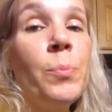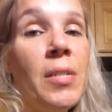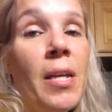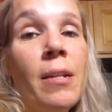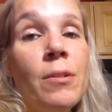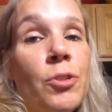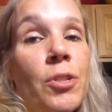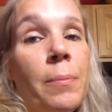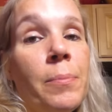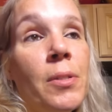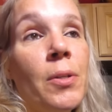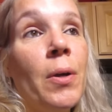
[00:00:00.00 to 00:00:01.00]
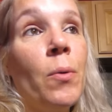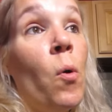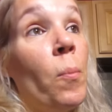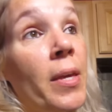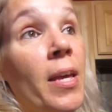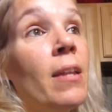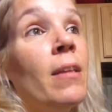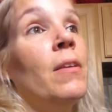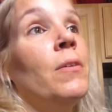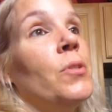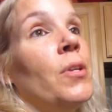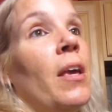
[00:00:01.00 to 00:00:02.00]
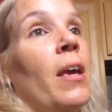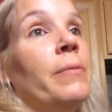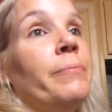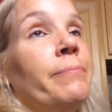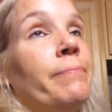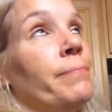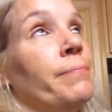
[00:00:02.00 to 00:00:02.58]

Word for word: potato chips, so I won't be getting those again.